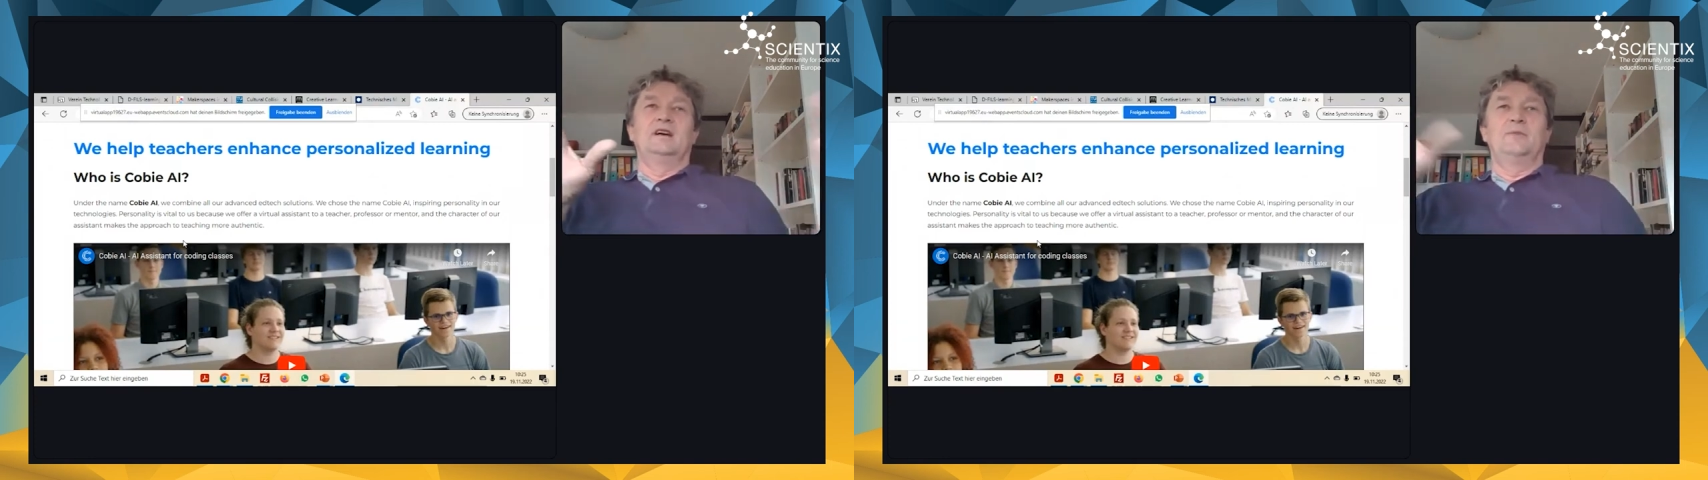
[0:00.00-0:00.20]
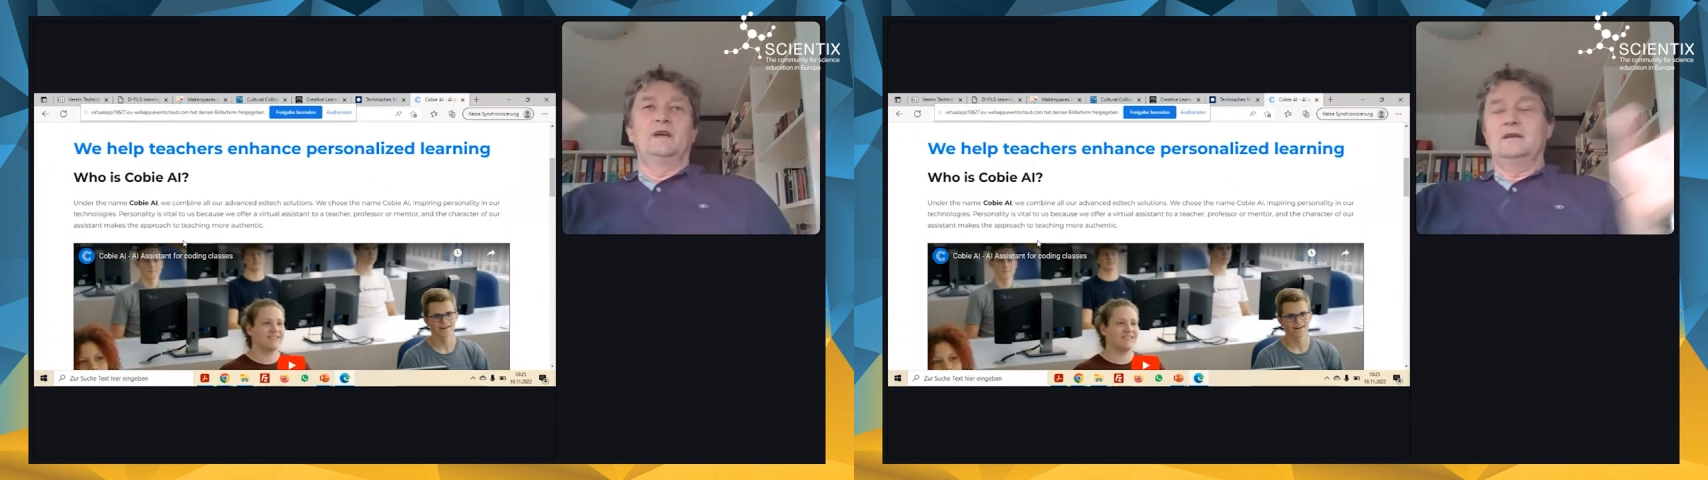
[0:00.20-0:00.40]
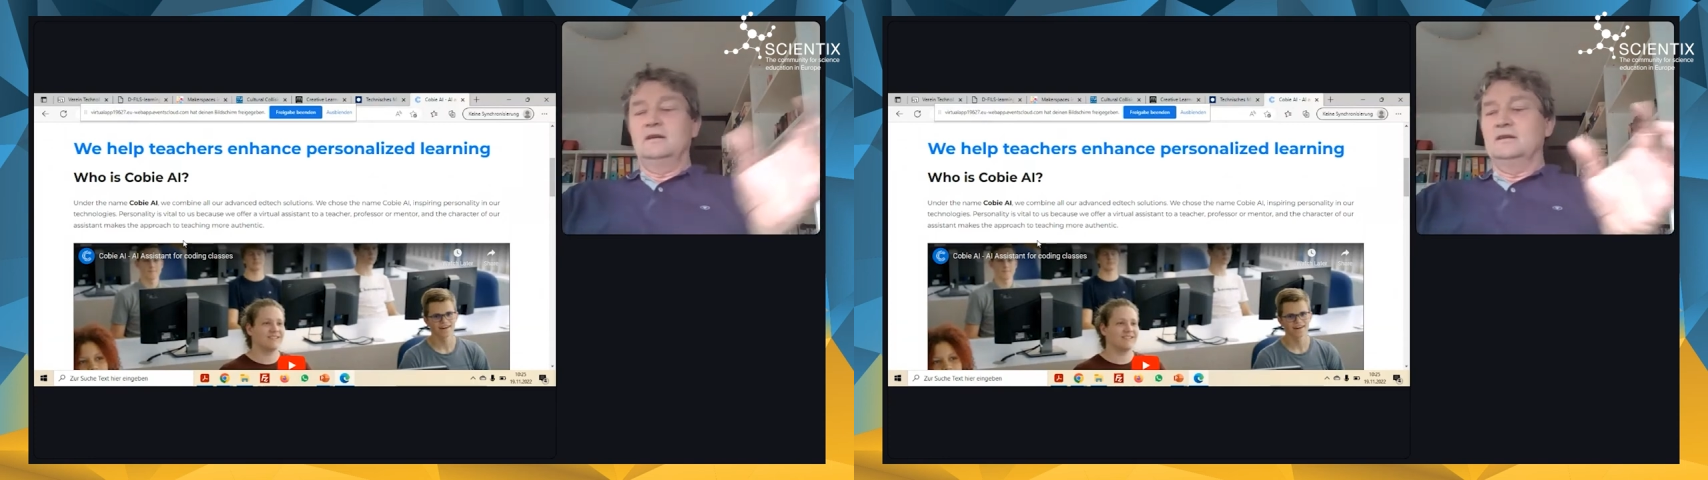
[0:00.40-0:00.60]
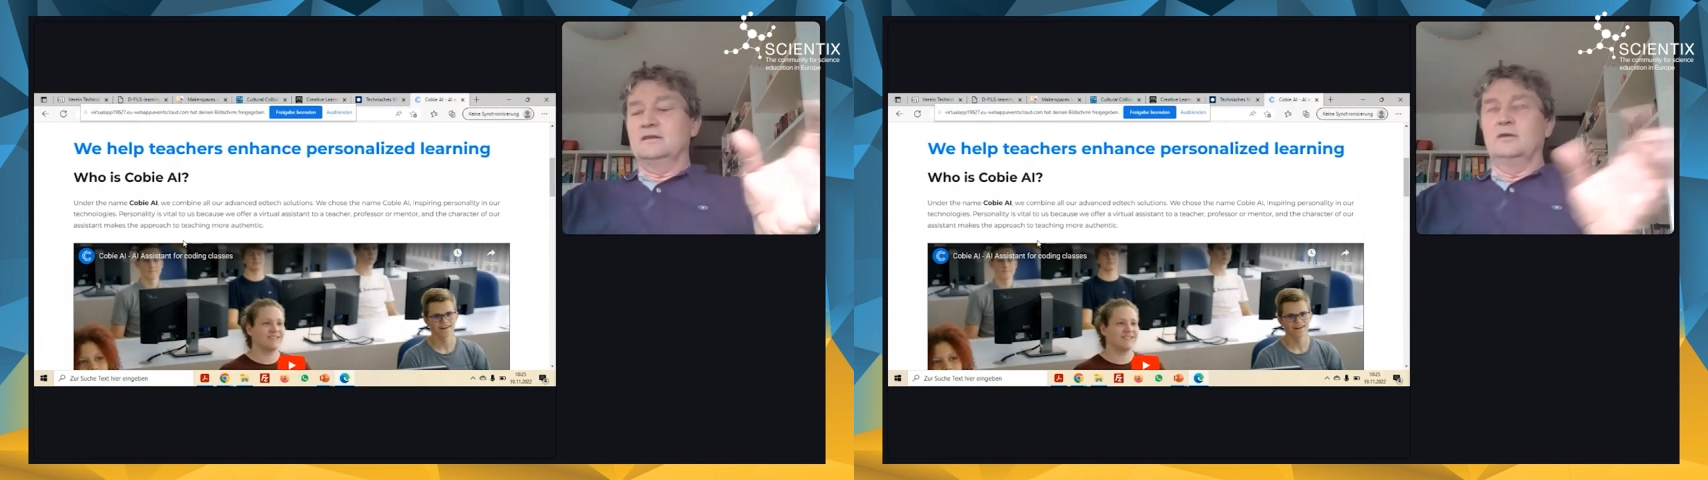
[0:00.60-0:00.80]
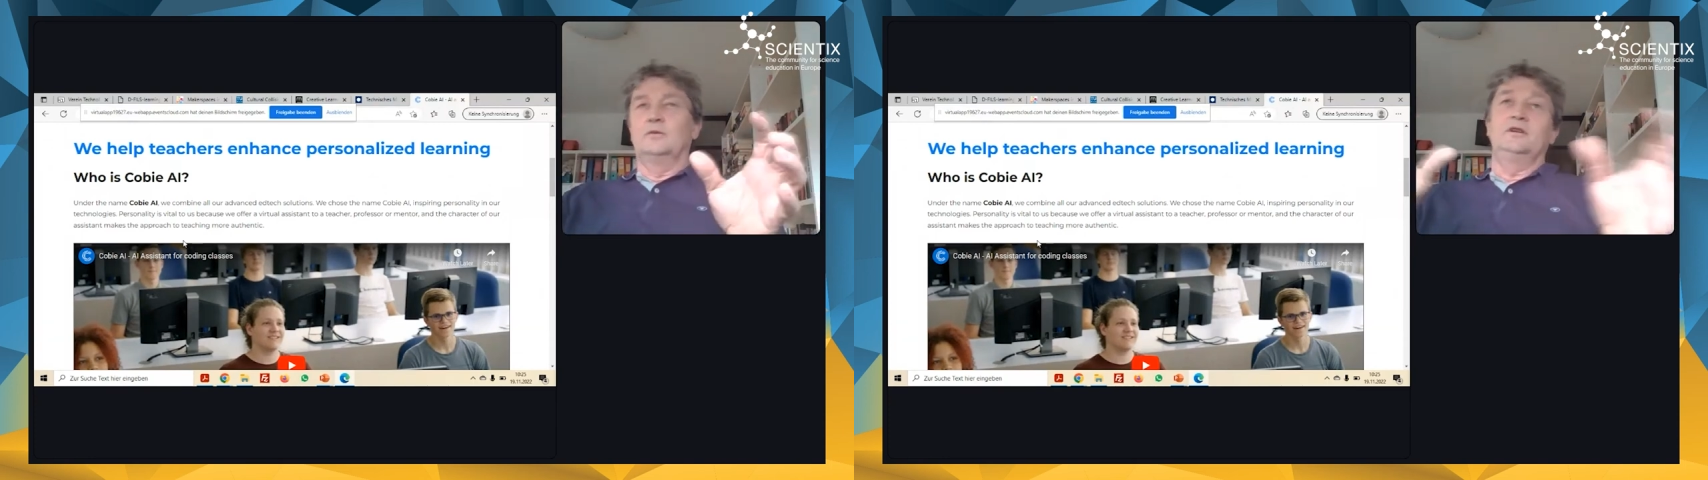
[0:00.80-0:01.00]
making and
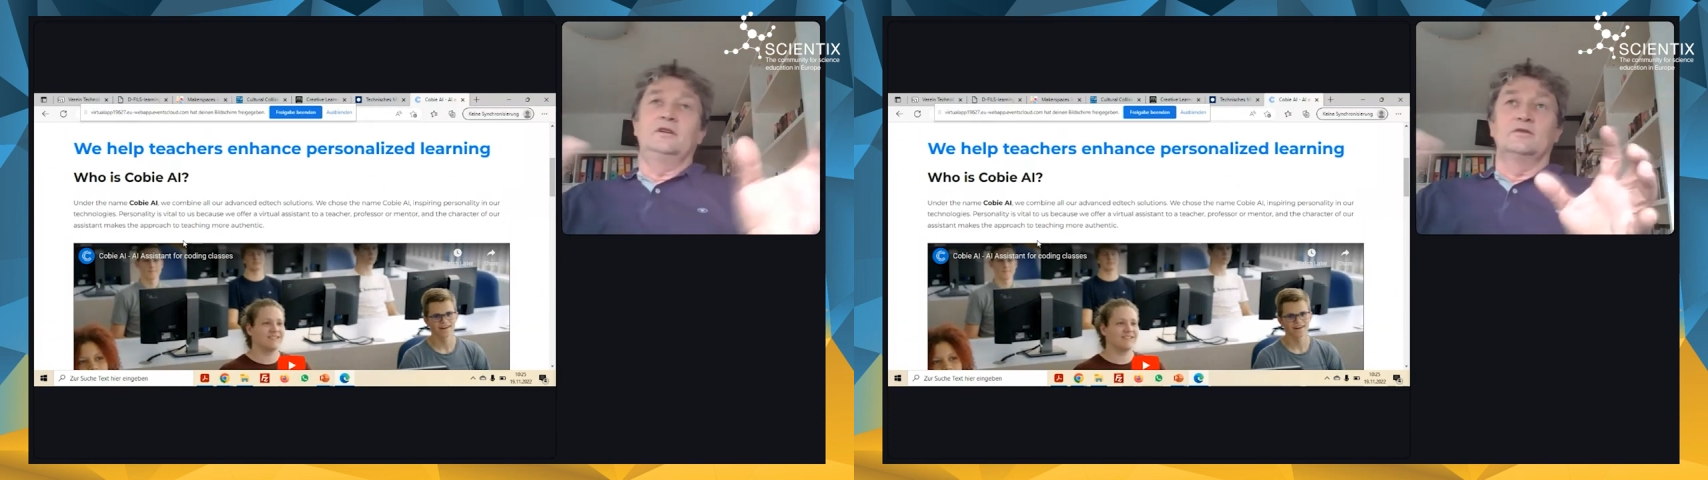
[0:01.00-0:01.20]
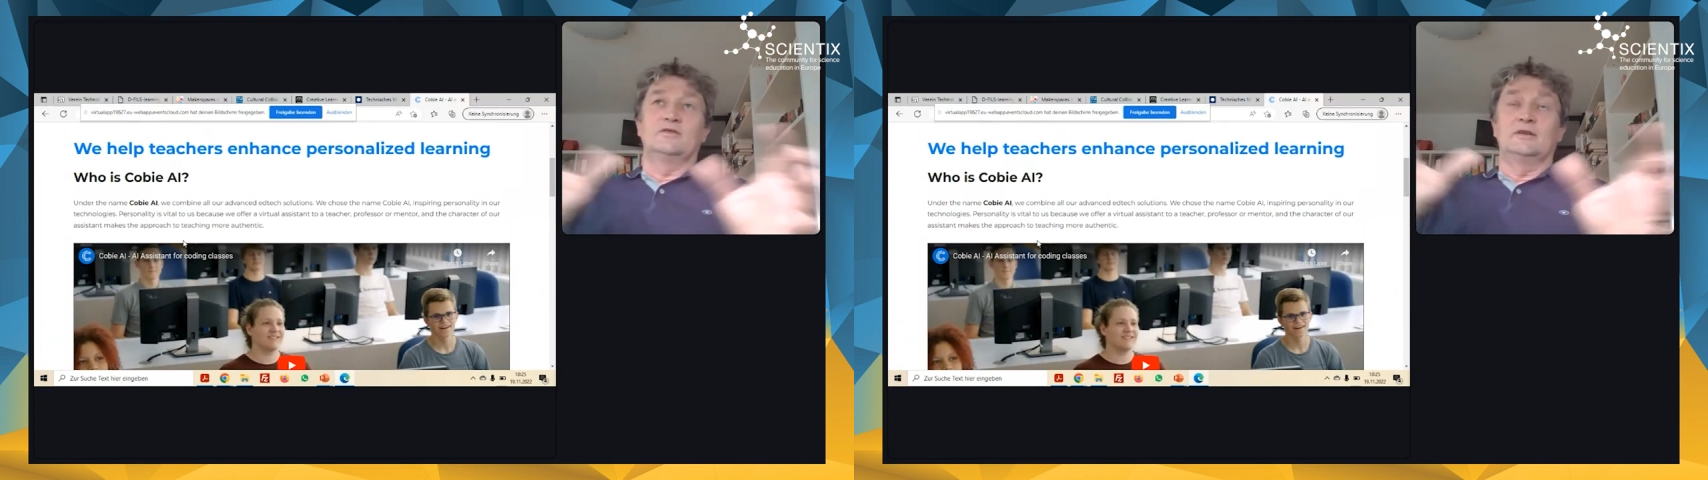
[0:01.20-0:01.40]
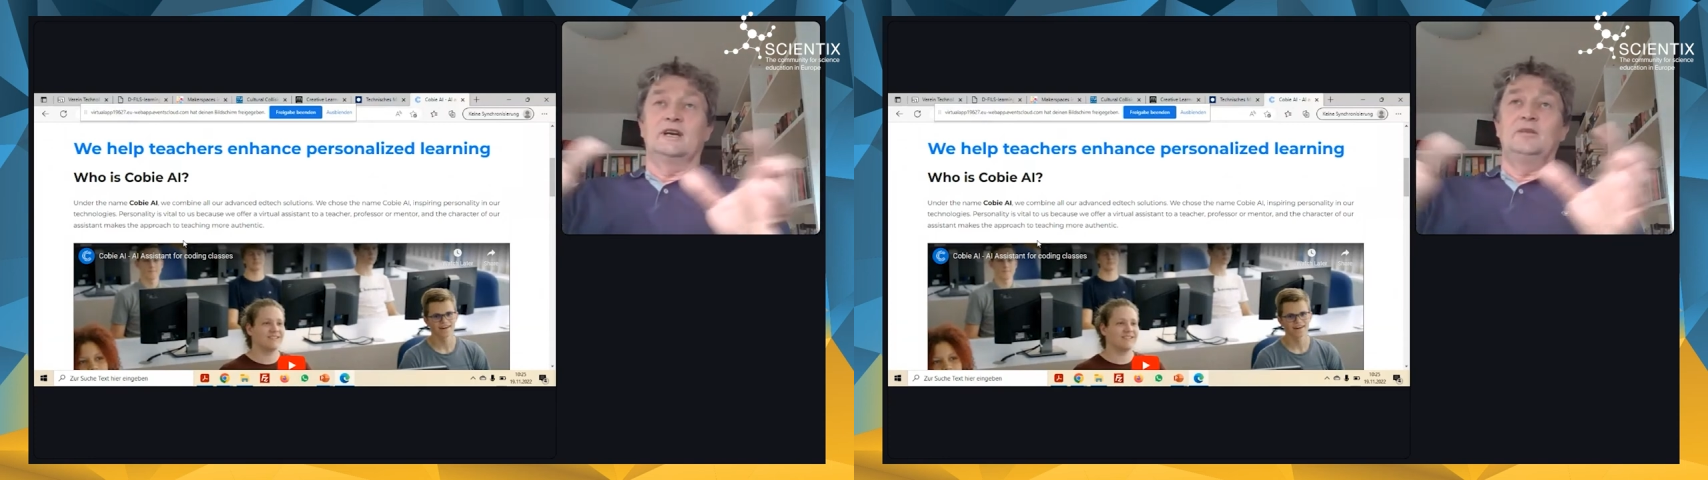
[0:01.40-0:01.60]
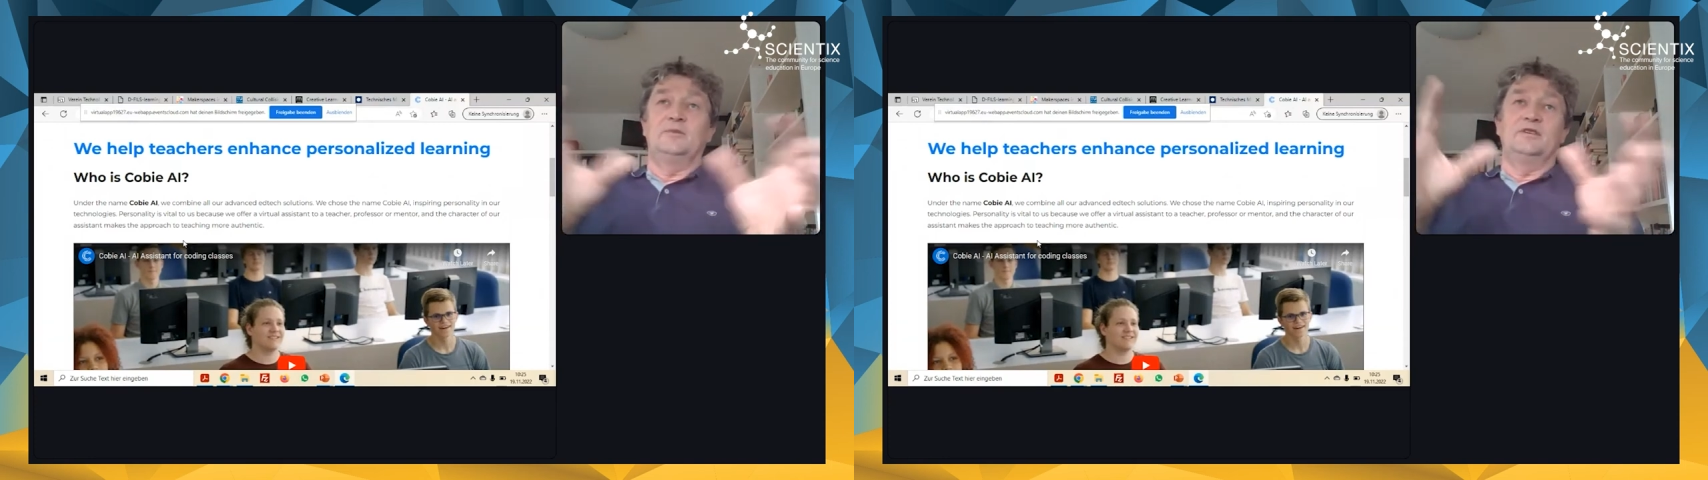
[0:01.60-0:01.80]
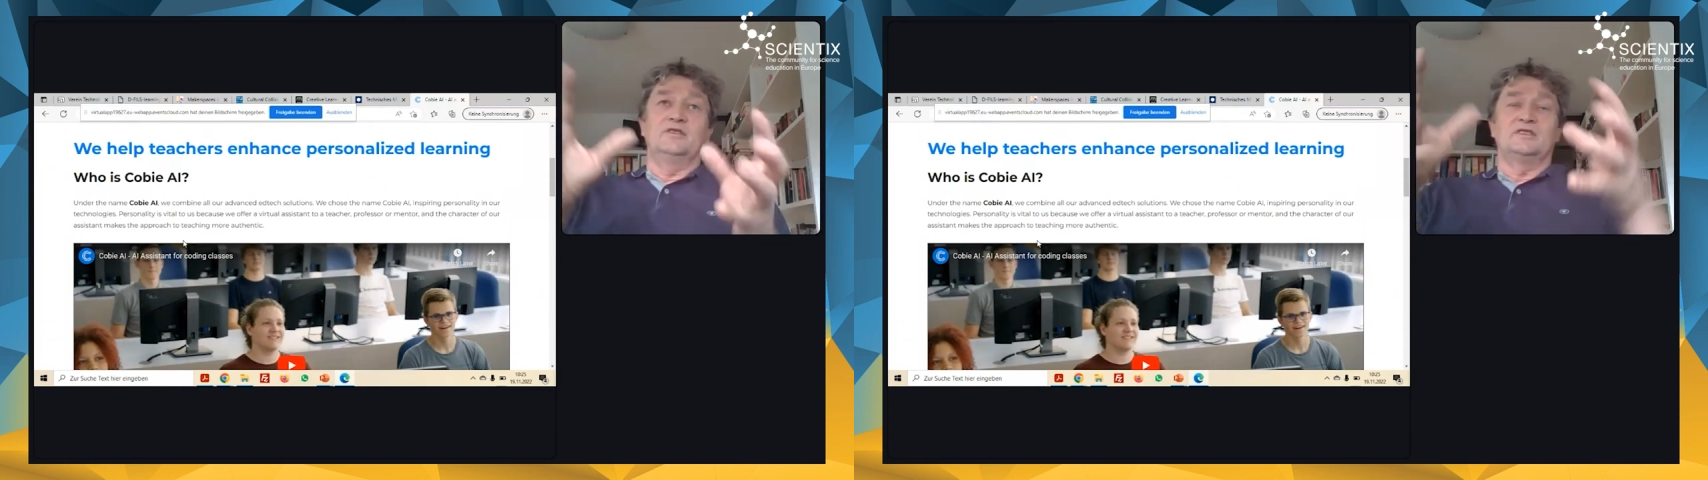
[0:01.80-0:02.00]
coding goes together,
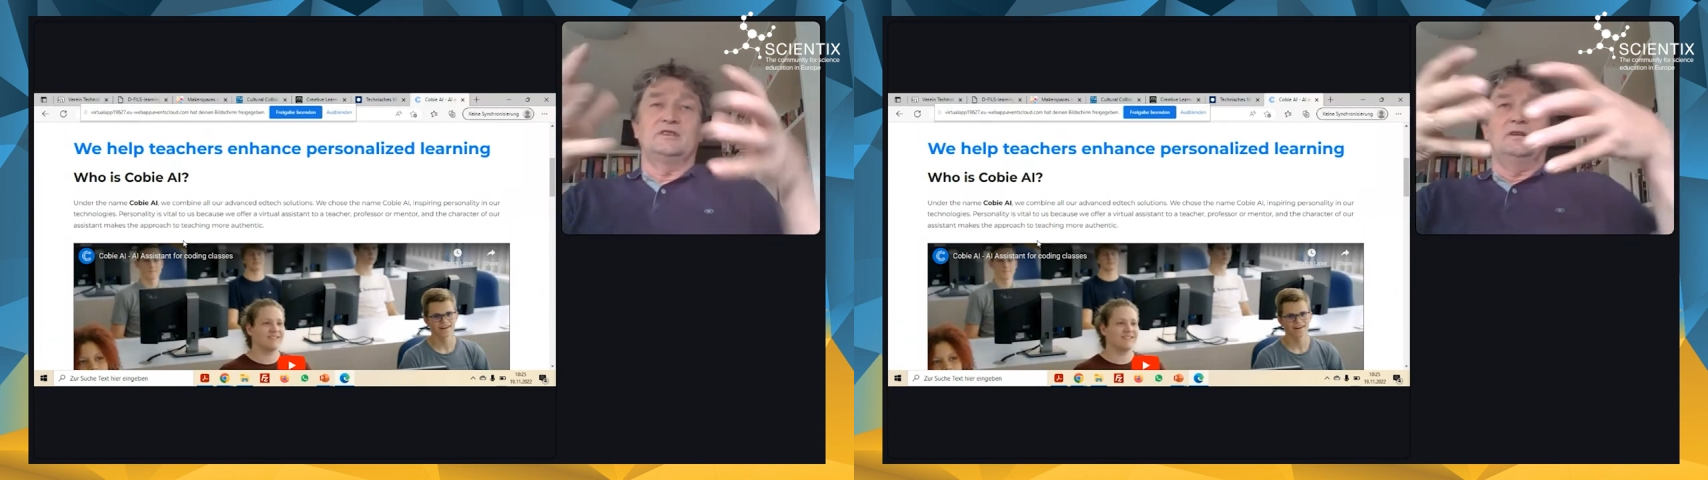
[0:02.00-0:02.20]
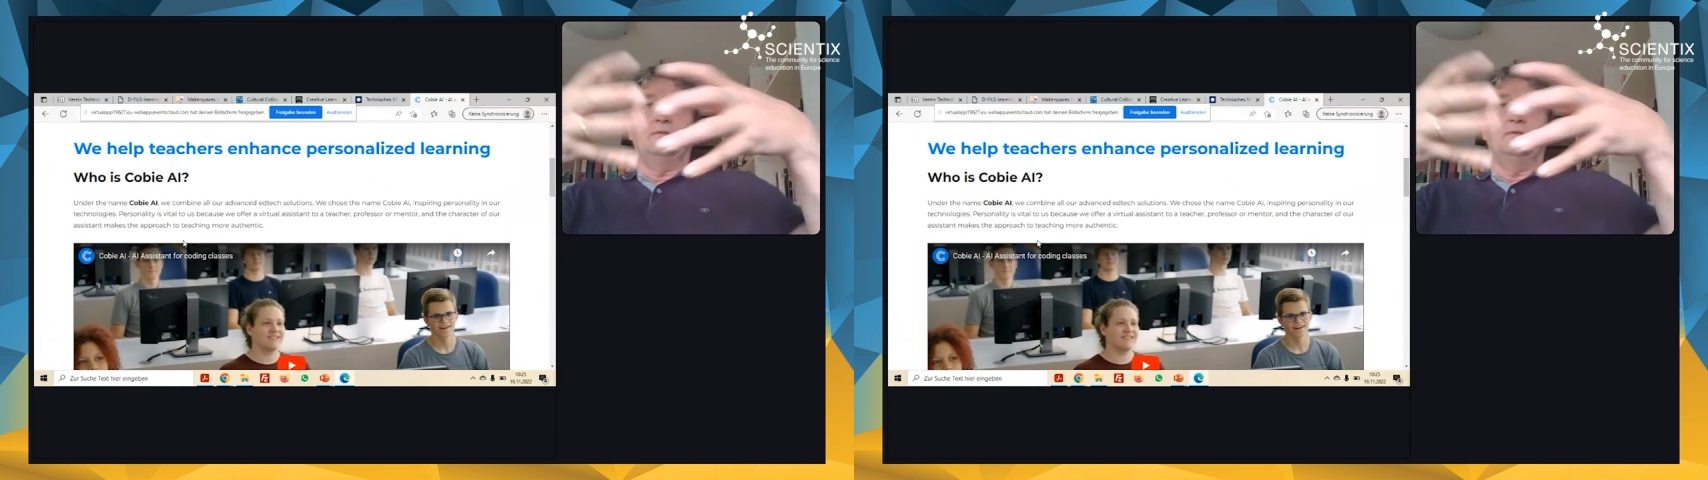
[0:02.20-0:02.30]
because